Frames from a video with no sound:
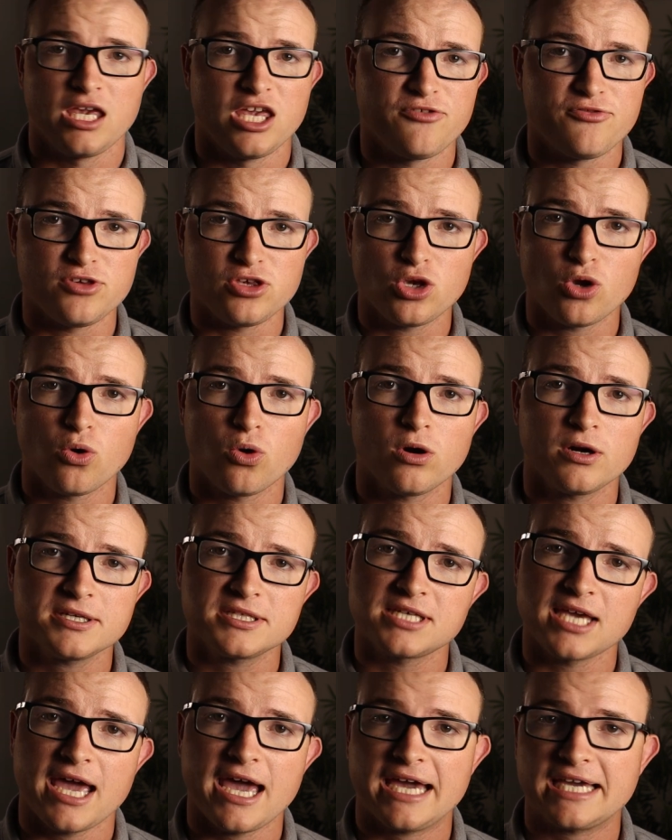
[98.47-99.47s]
If your
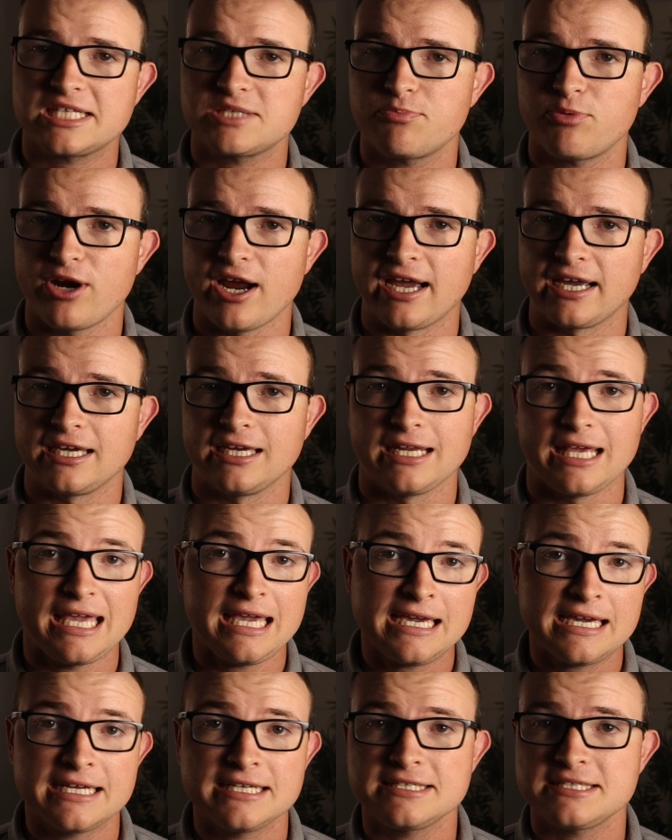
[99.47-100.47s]
tax bracket
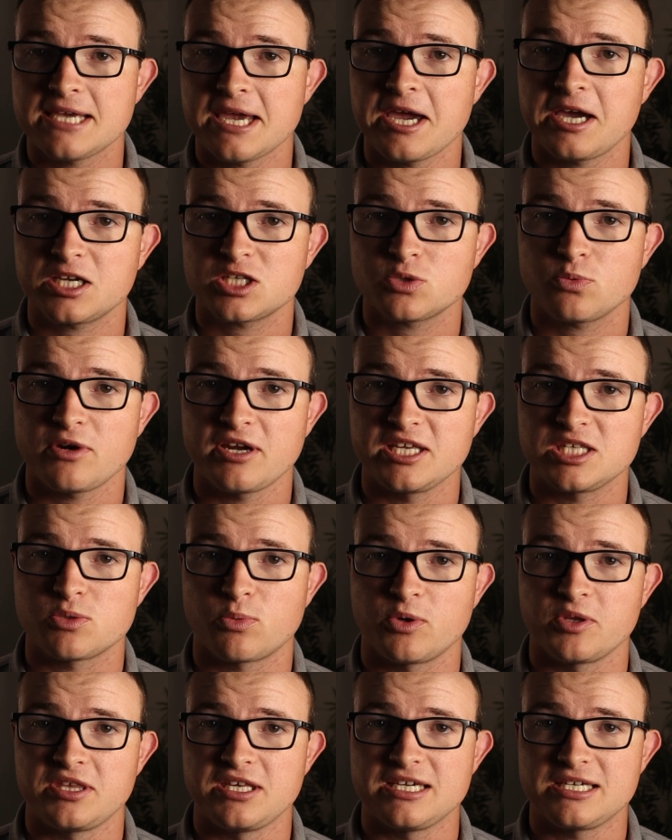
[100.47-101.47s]
and tax rates
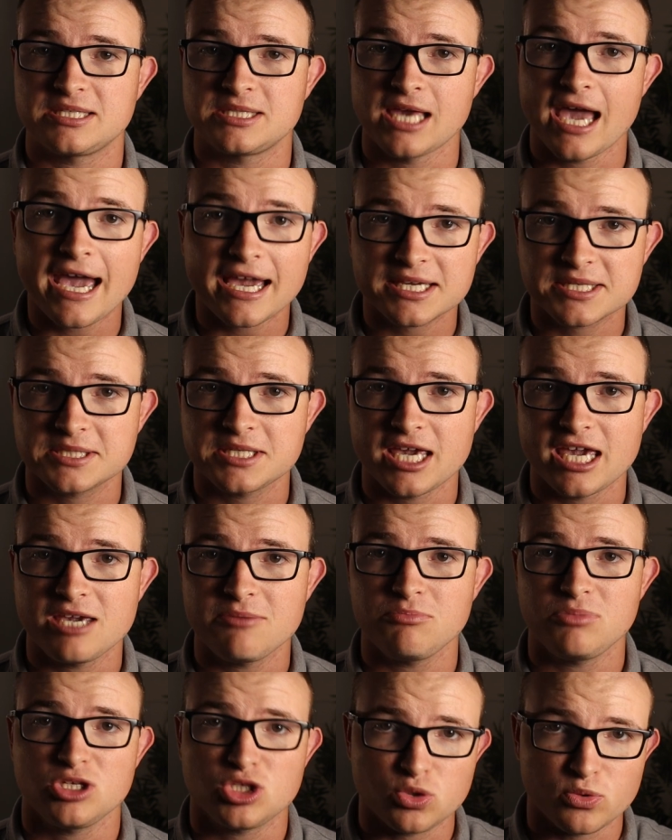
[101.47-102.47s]
were the exact
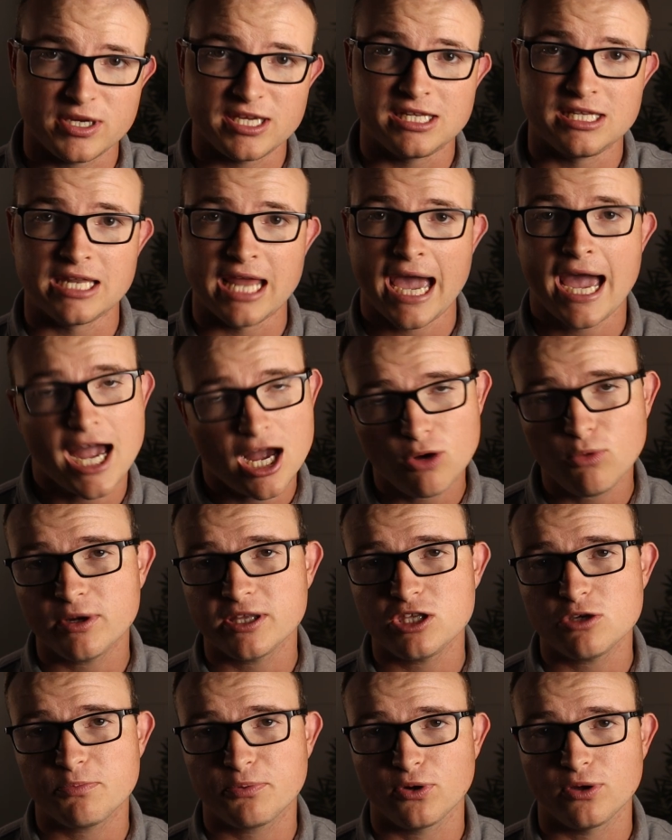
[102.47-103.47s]
same between now
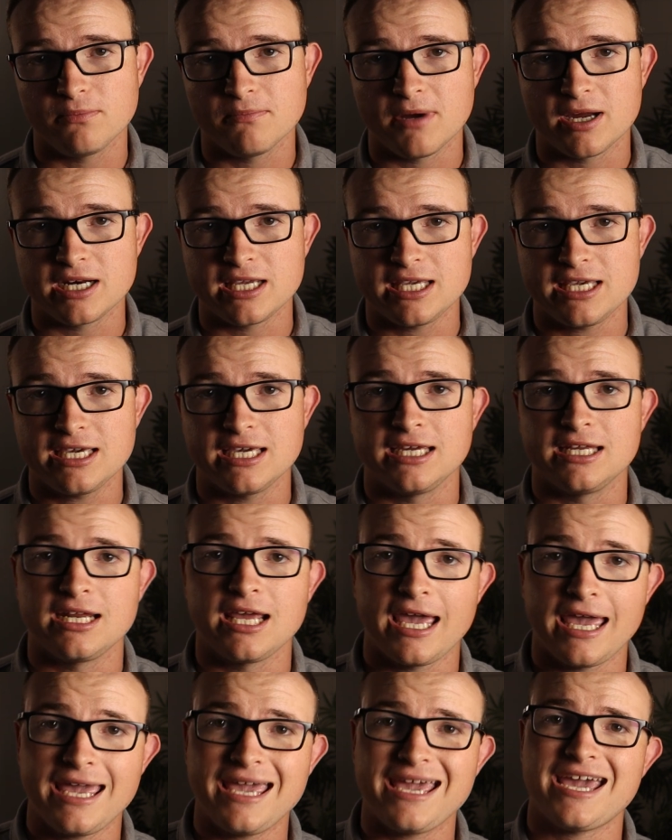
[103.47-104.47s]
when you put money in
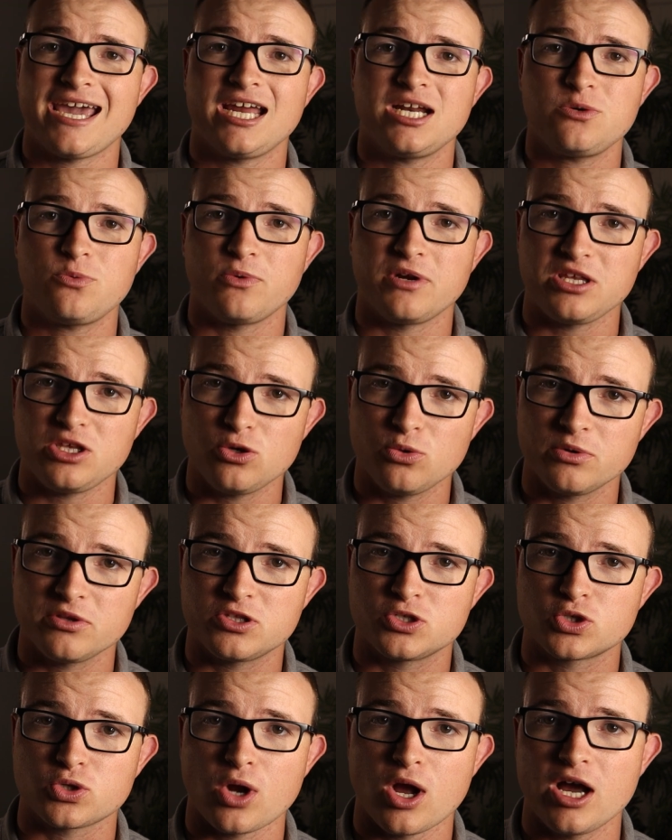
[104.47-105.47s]
and when you
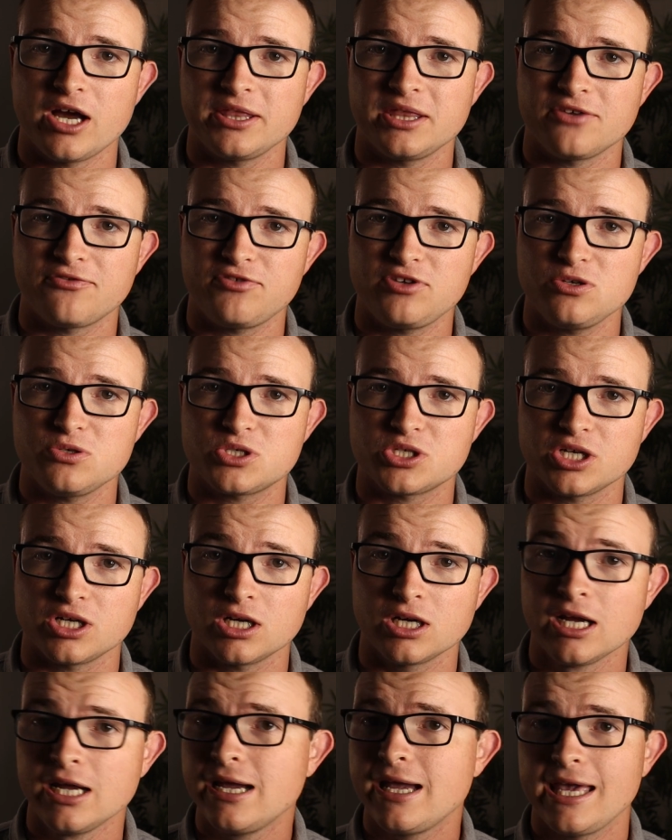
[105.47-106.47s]
withdraw it in the
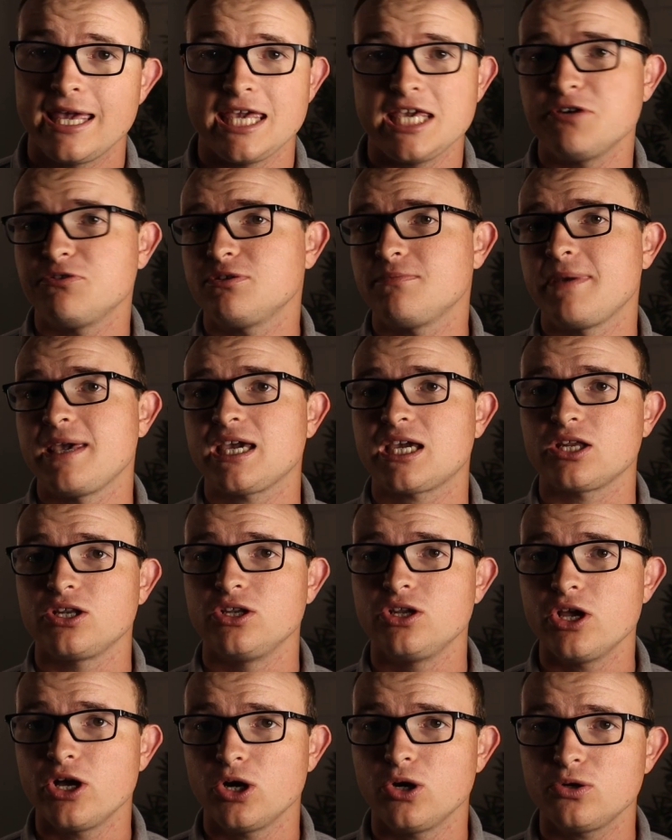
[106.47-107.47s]
future, it would make
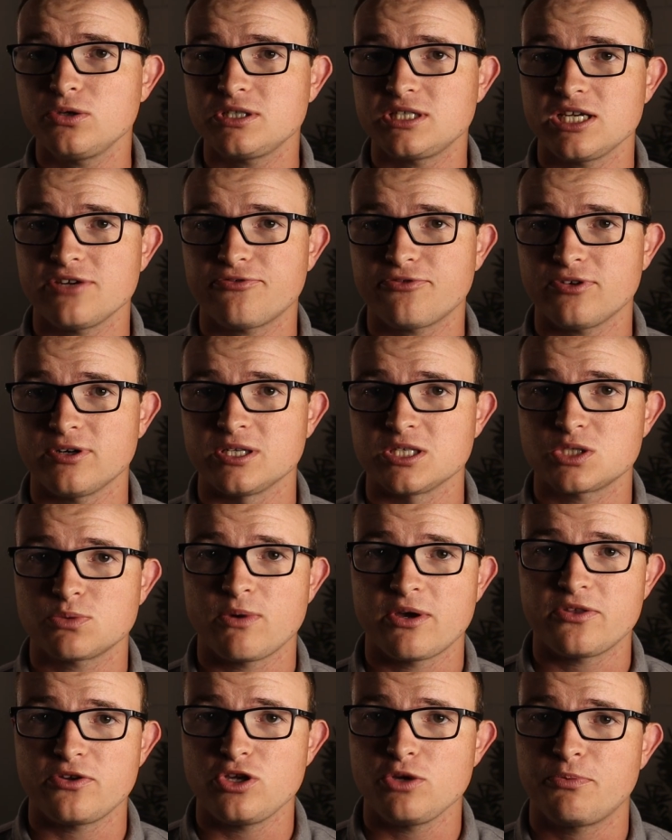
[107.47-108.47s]
no difference
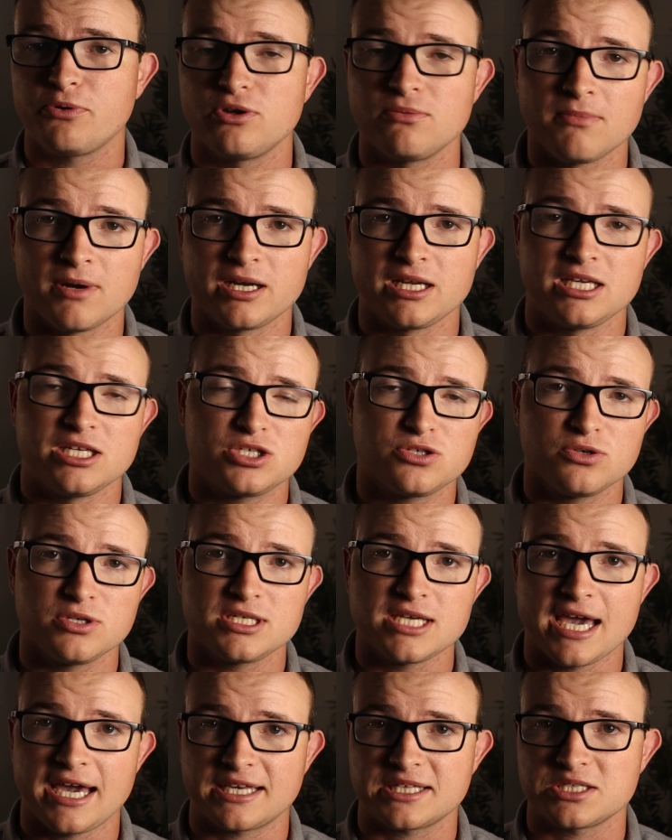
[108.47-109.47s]
whether you put money into a
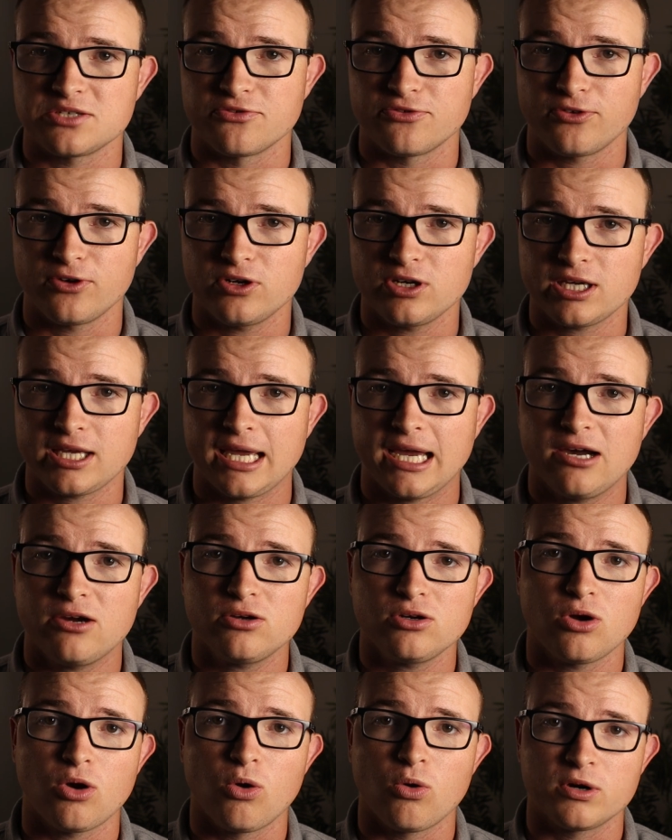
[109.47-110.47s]
tax-deferred
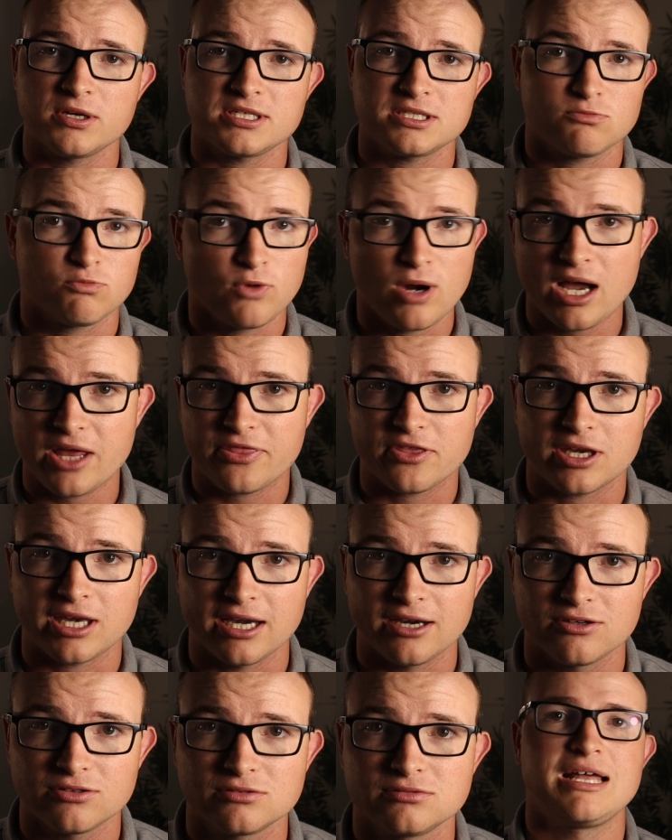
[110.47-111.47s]
account or Roth
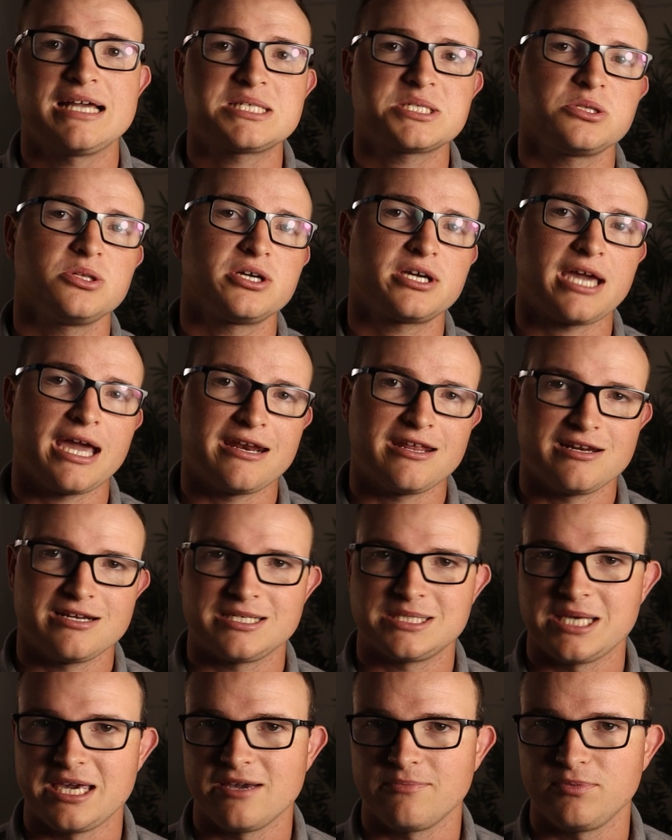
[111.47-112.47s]
account. Let's look at an
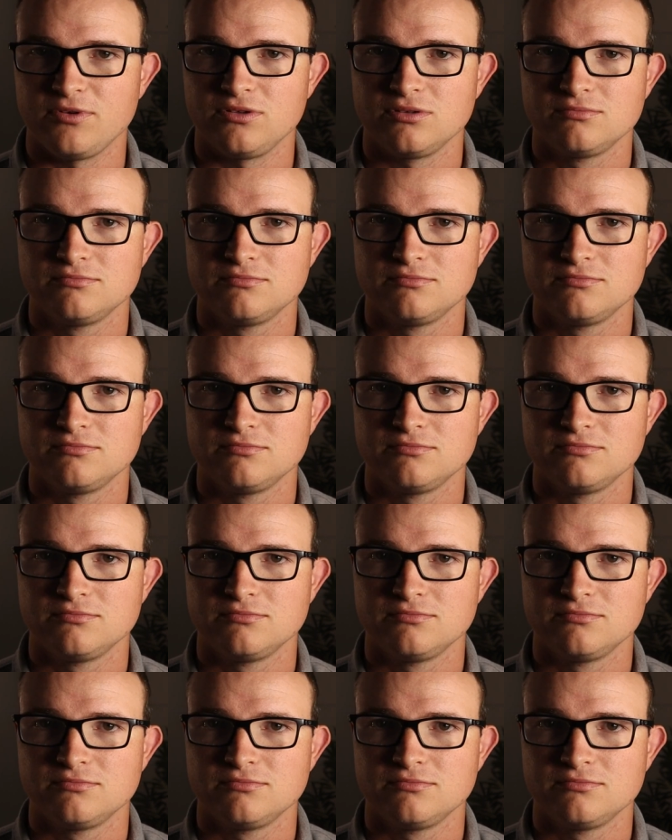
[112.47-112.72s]
example.